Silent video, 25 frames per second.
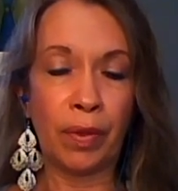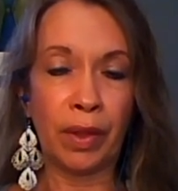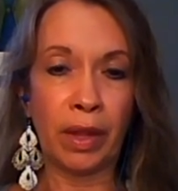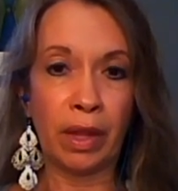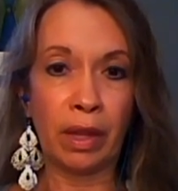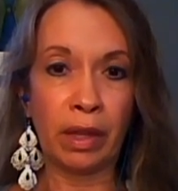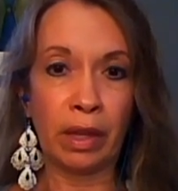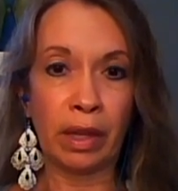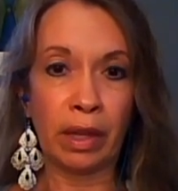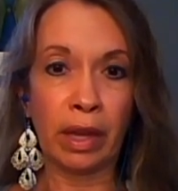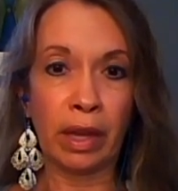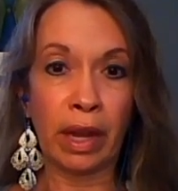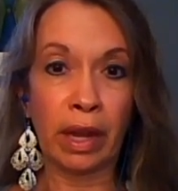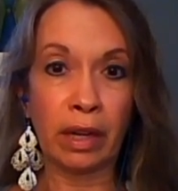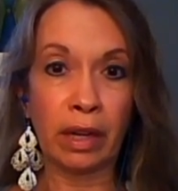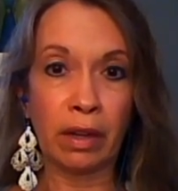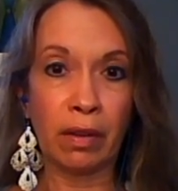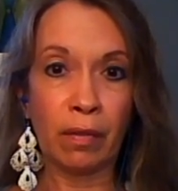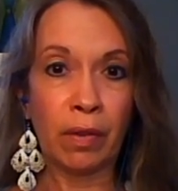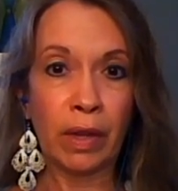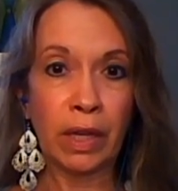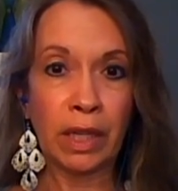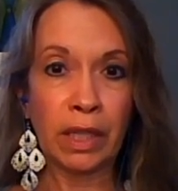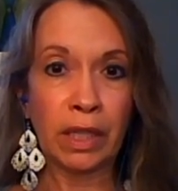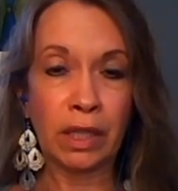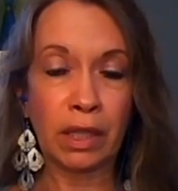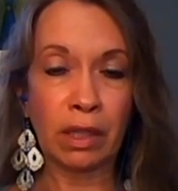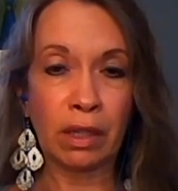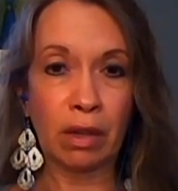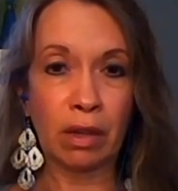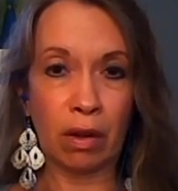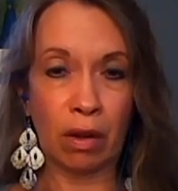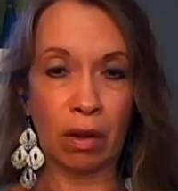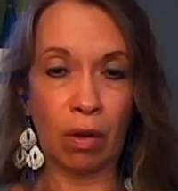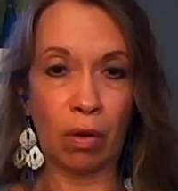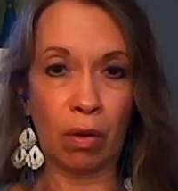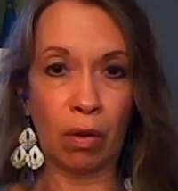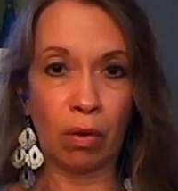healing activation
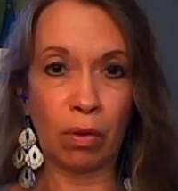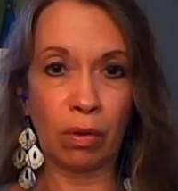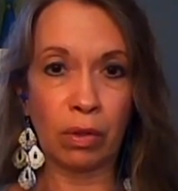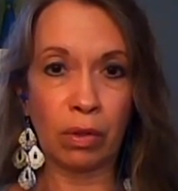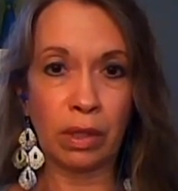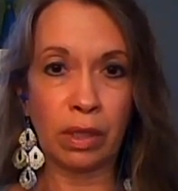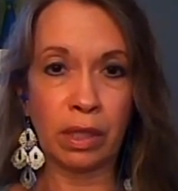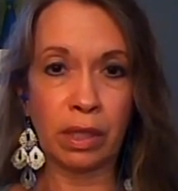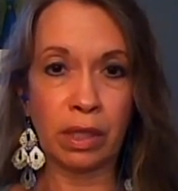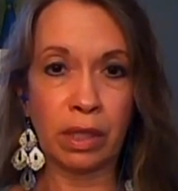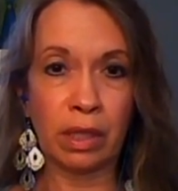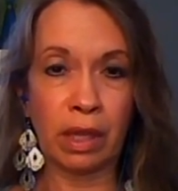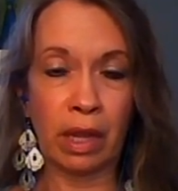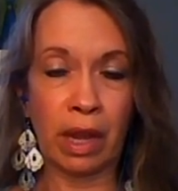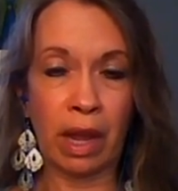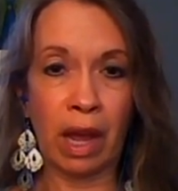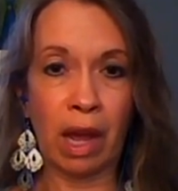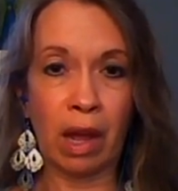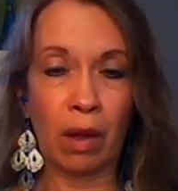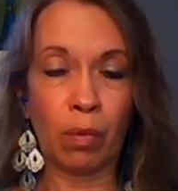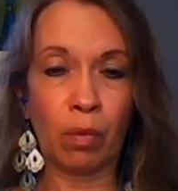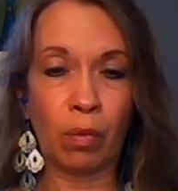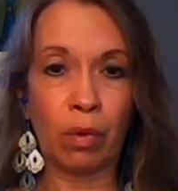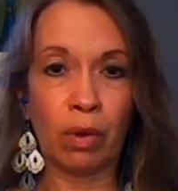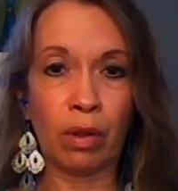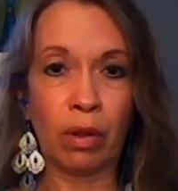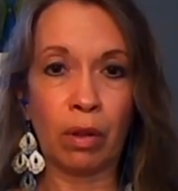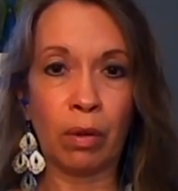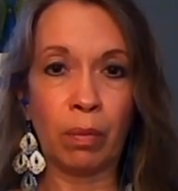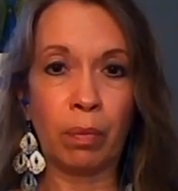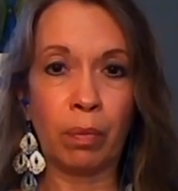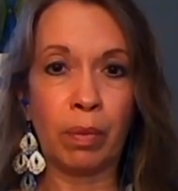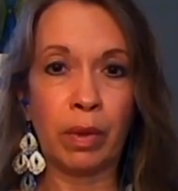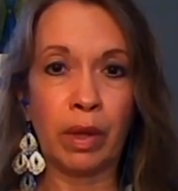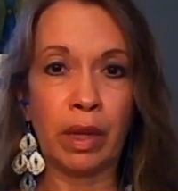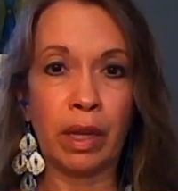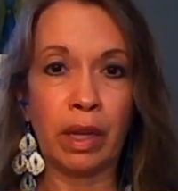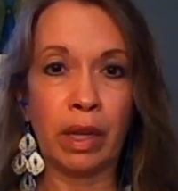codes that will
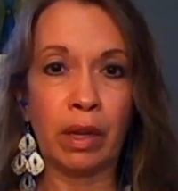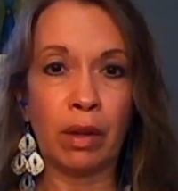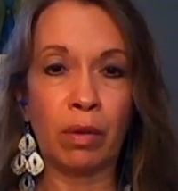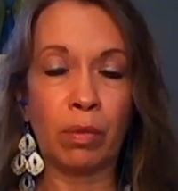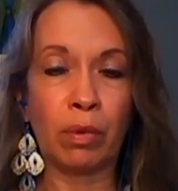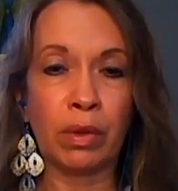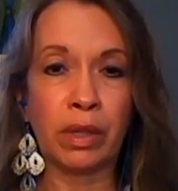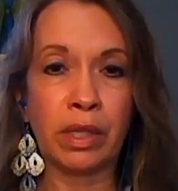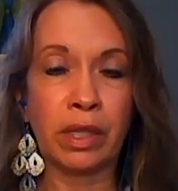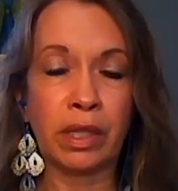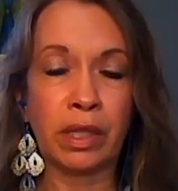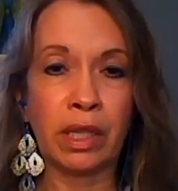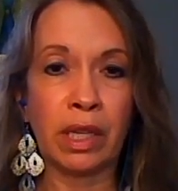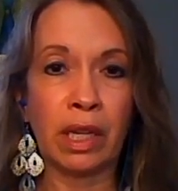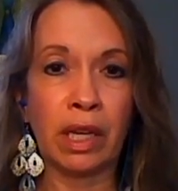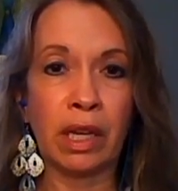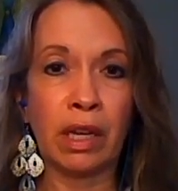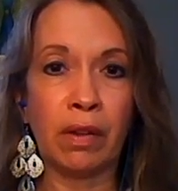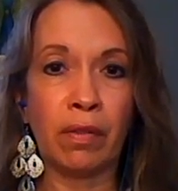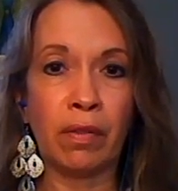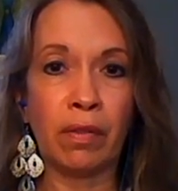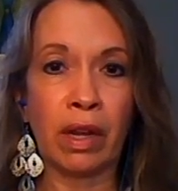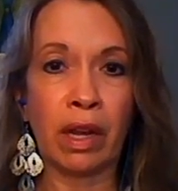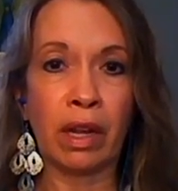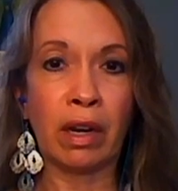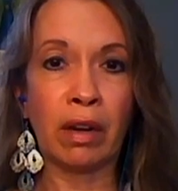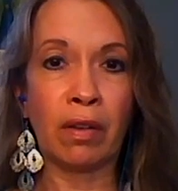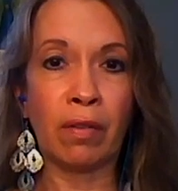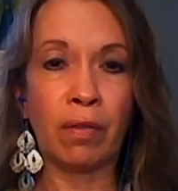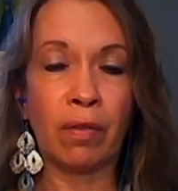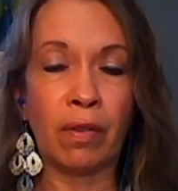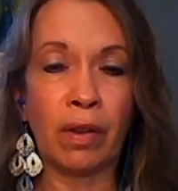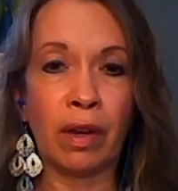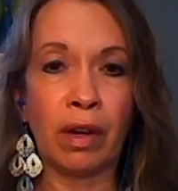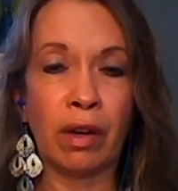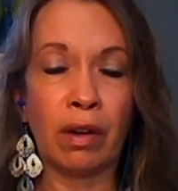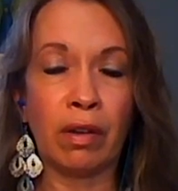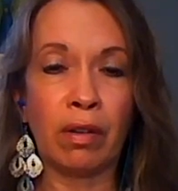be received at a
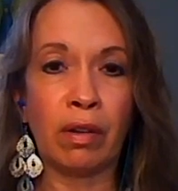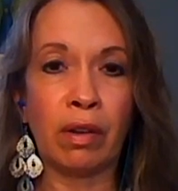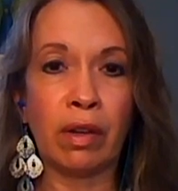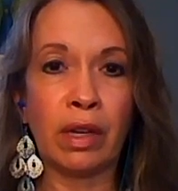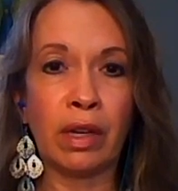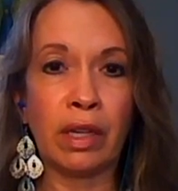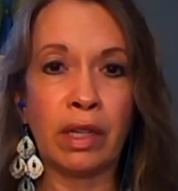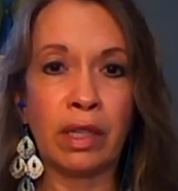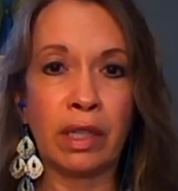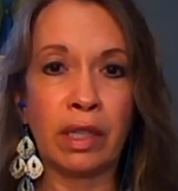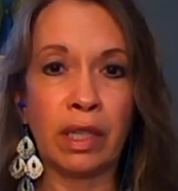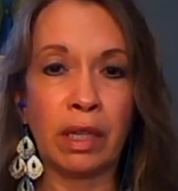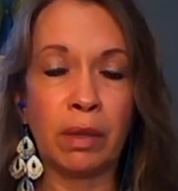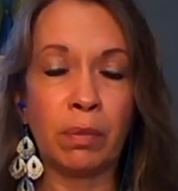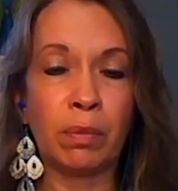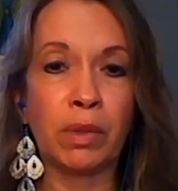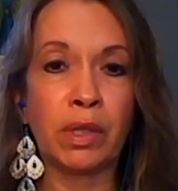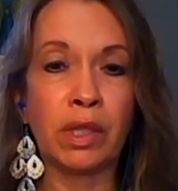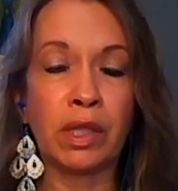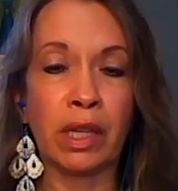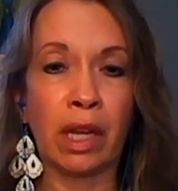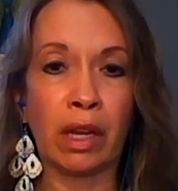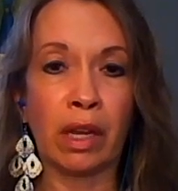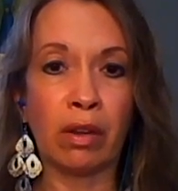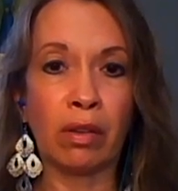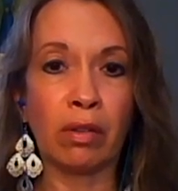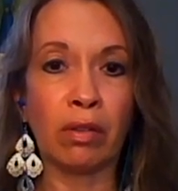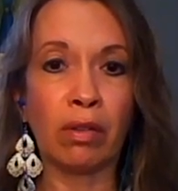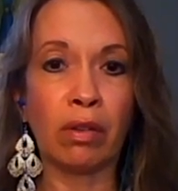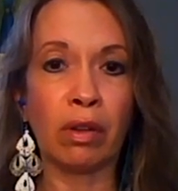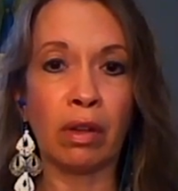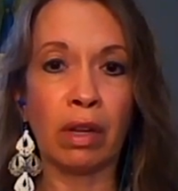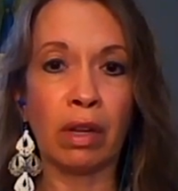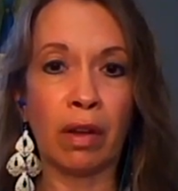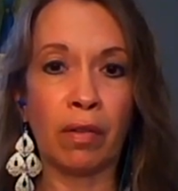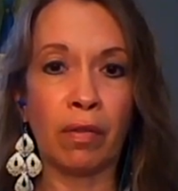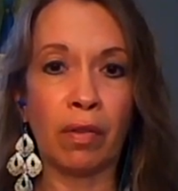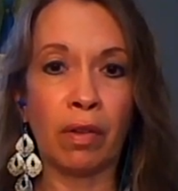very deep cellular
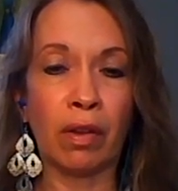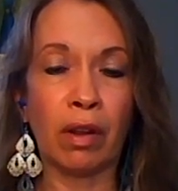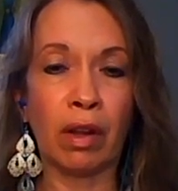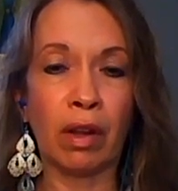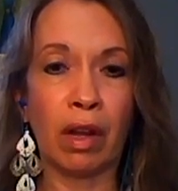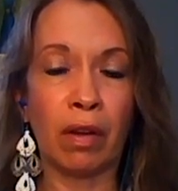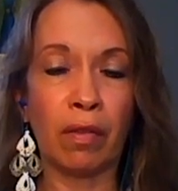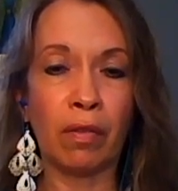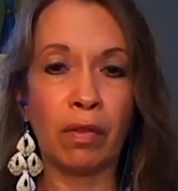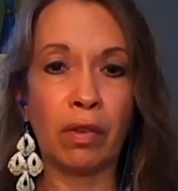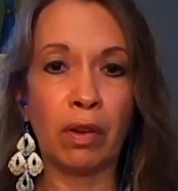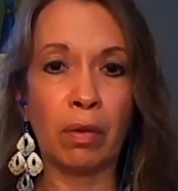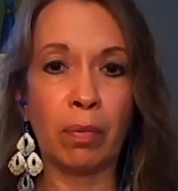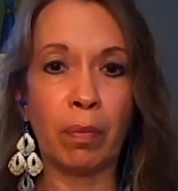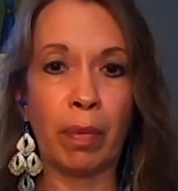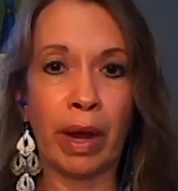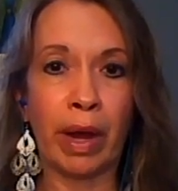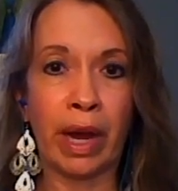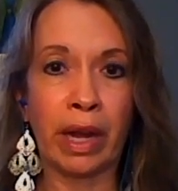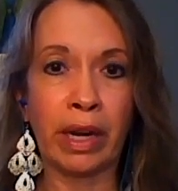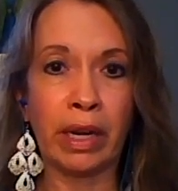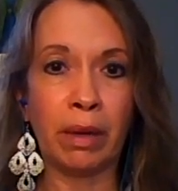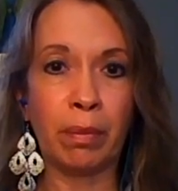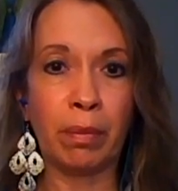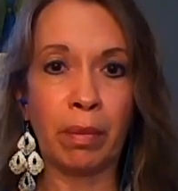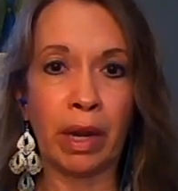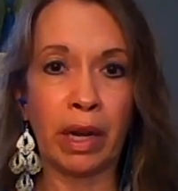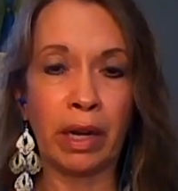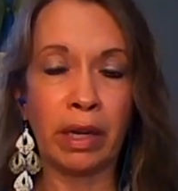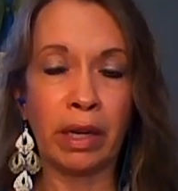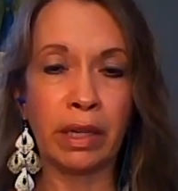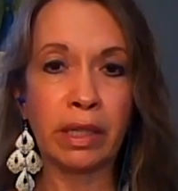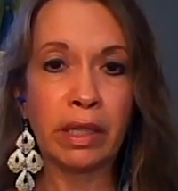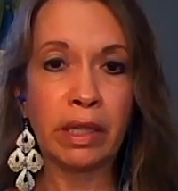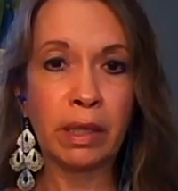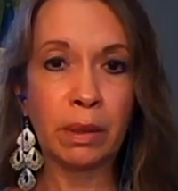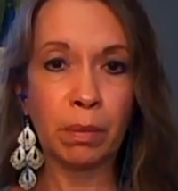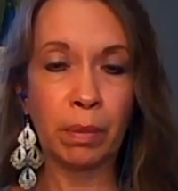level of your body, mind,
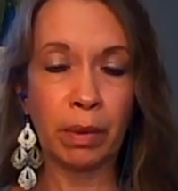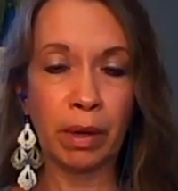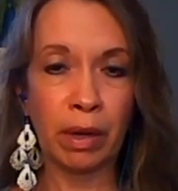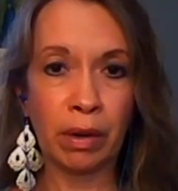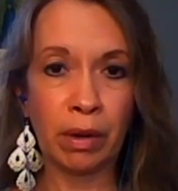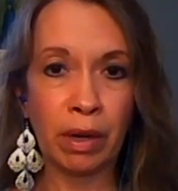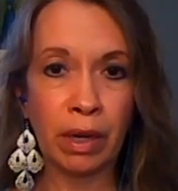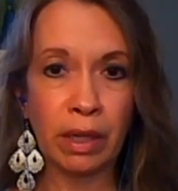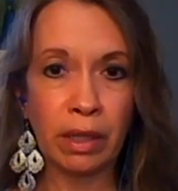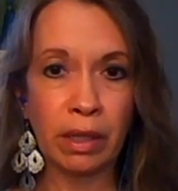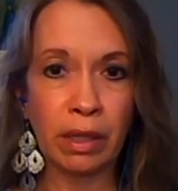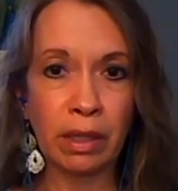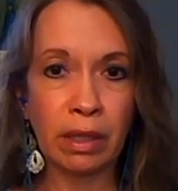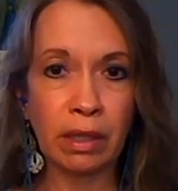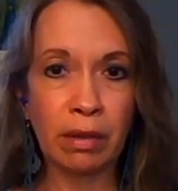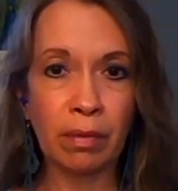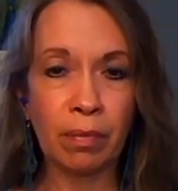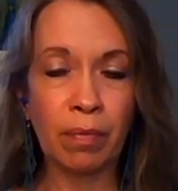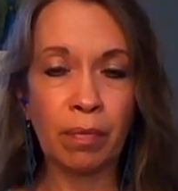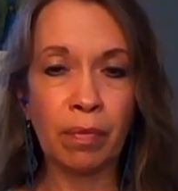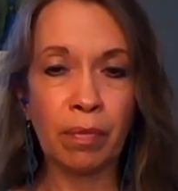and spirit.